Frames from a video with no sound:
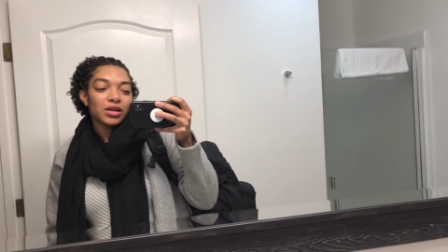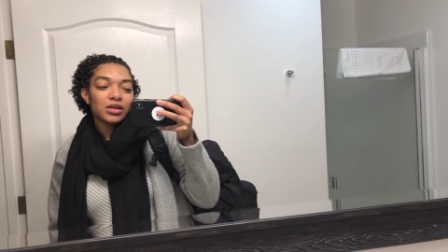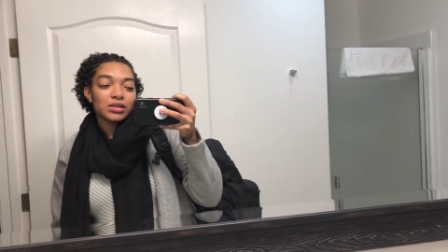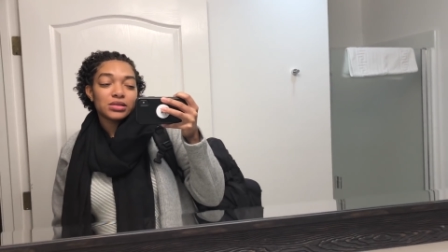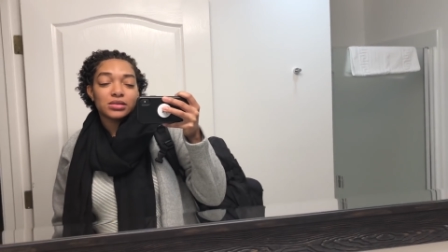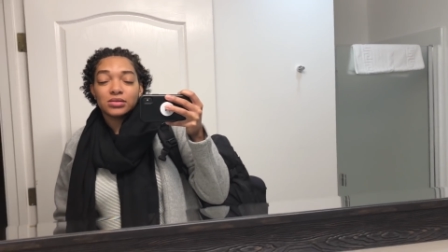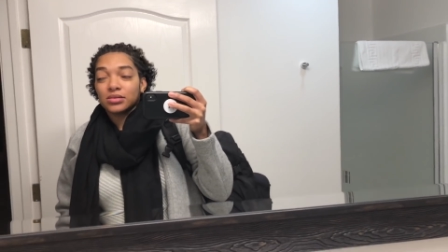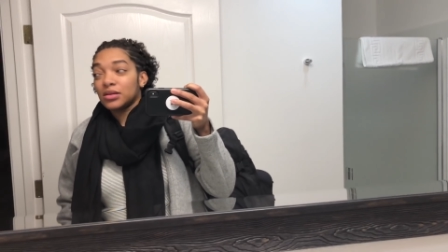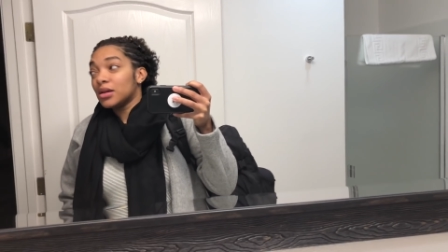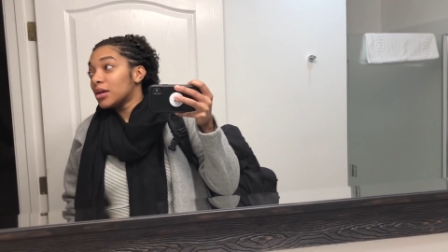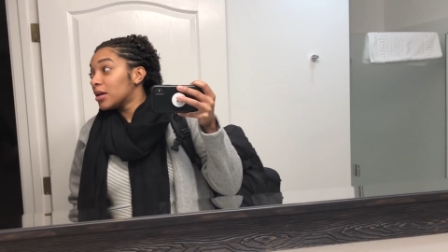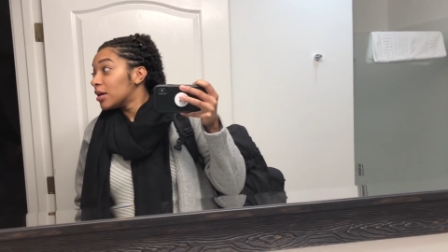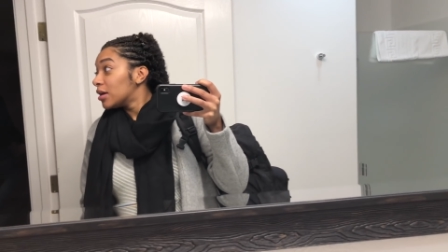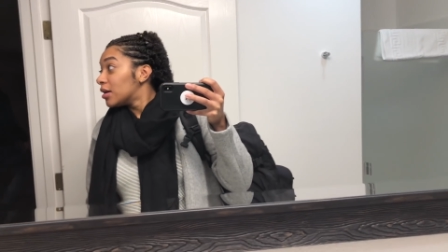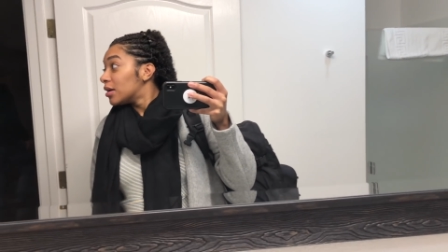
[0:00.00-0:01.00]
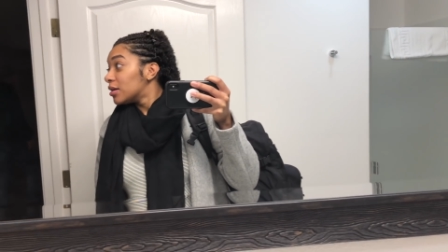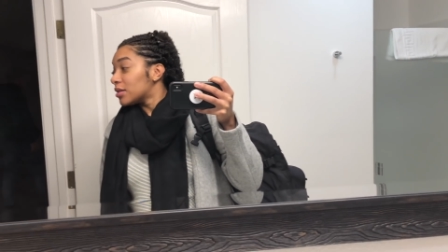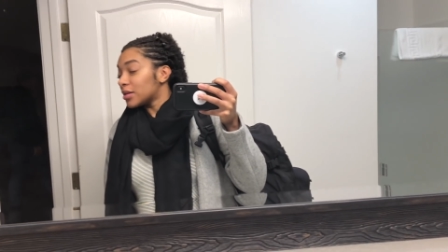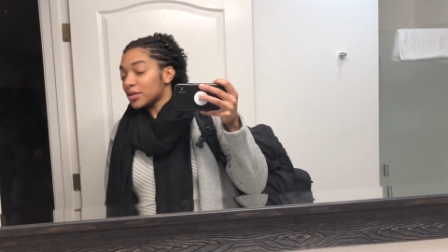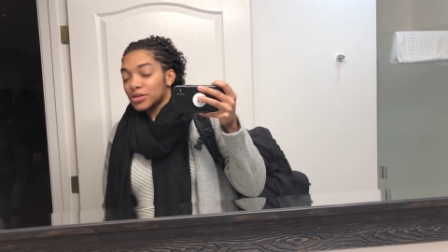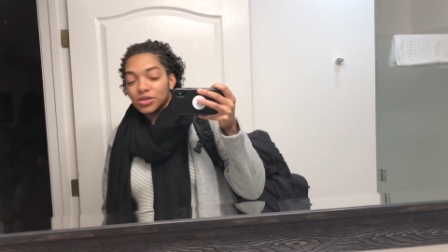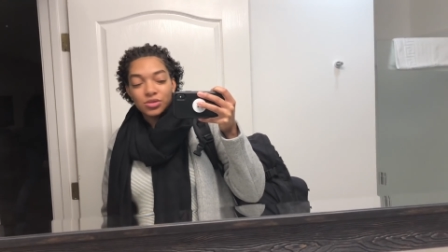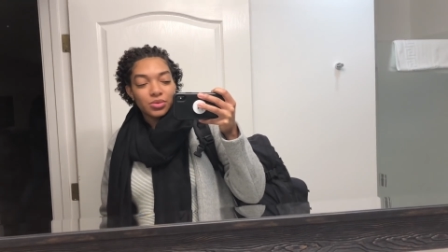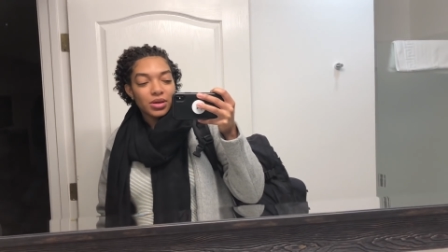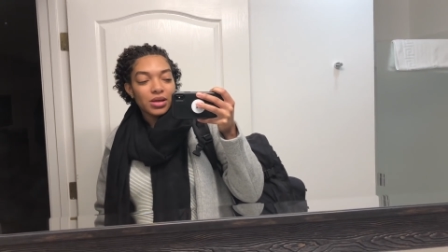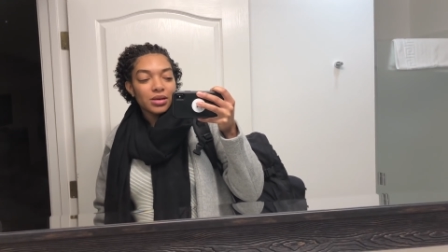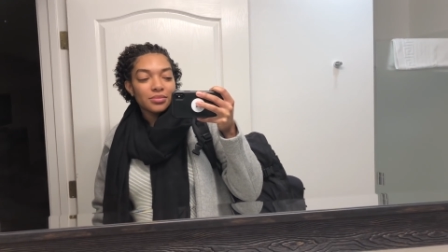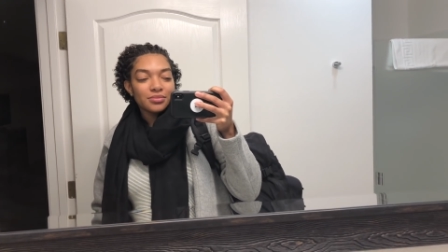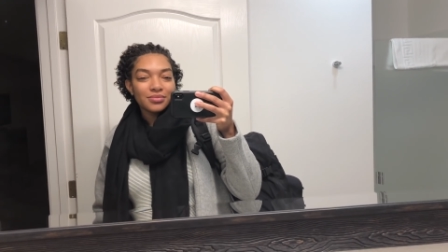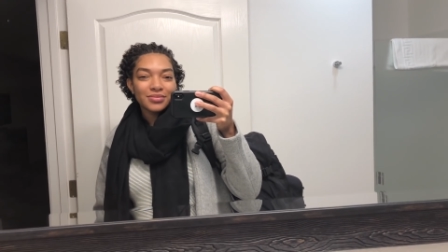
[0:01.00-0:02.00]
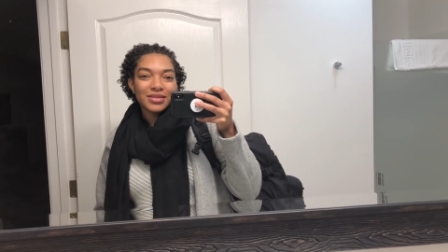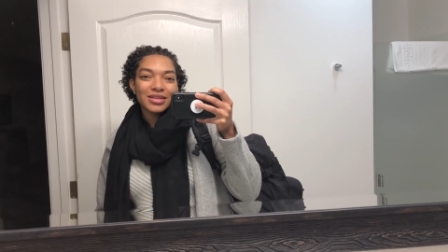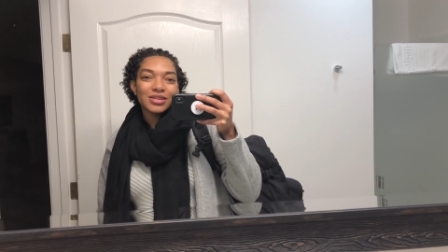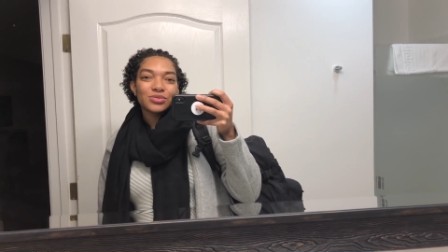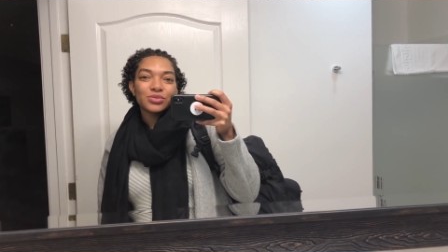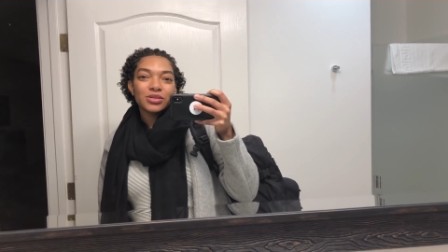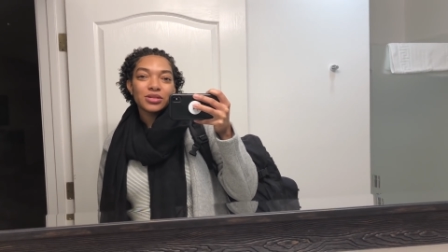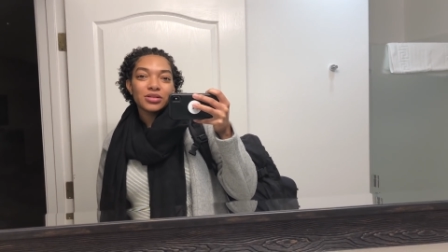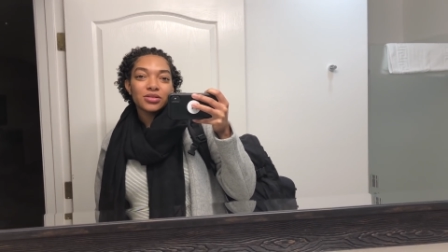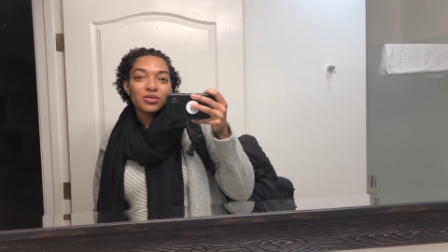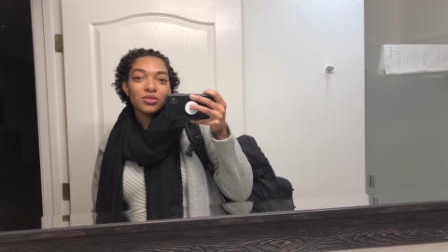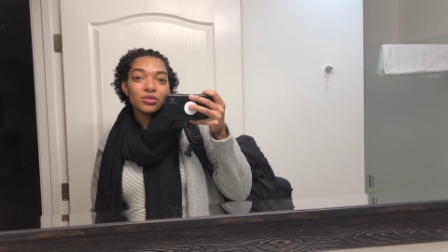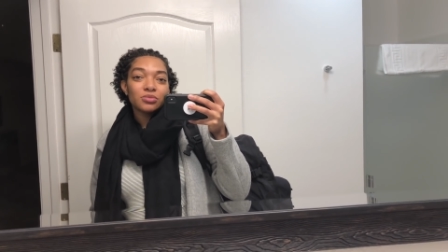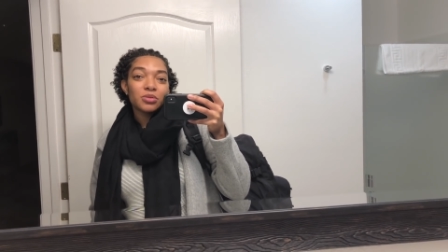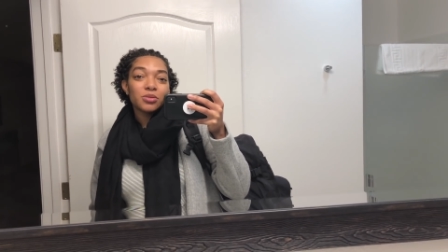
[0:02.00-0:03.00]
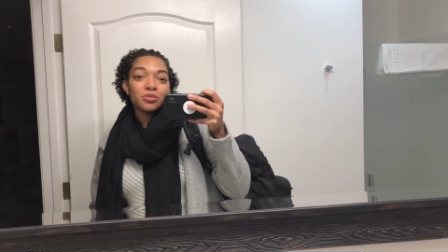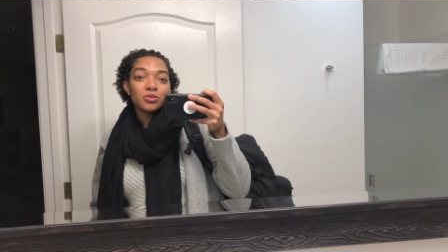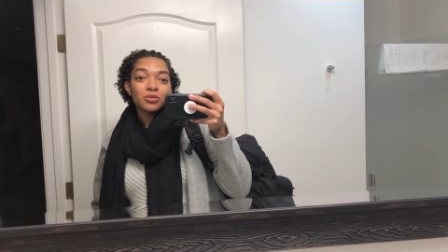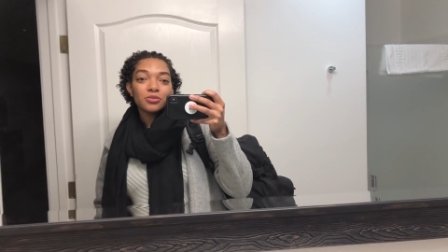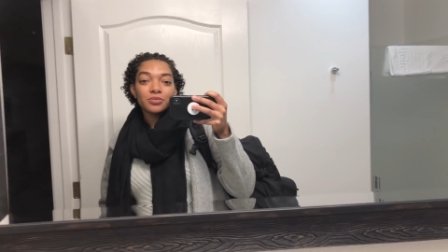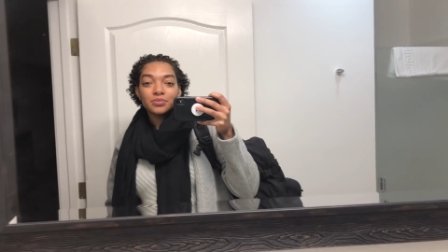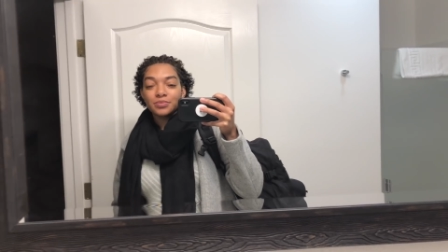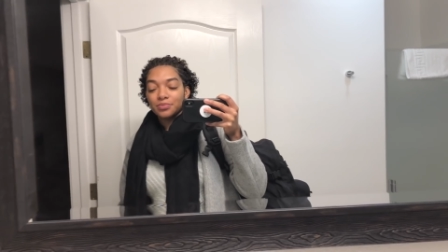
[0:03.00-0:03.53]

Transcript: like it's like two A M because we're old people.